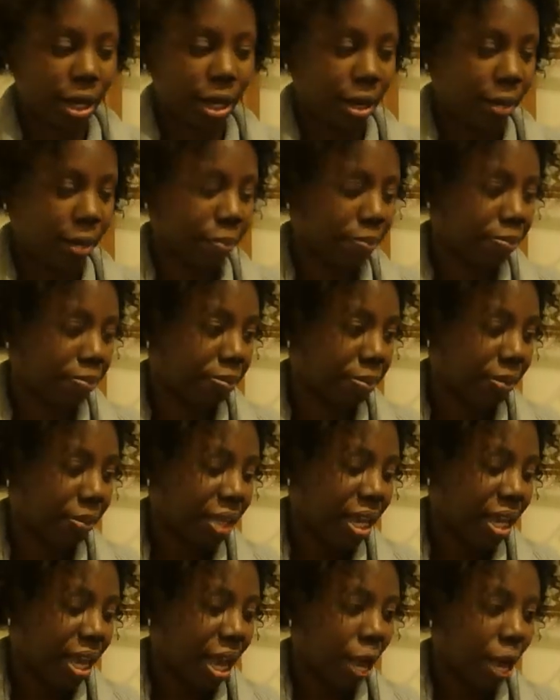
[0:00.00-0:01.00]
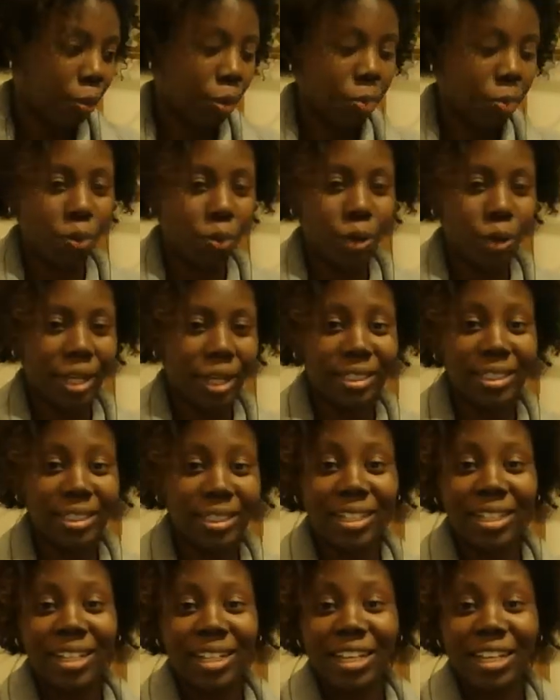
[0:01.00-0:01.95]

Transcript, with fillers: At one point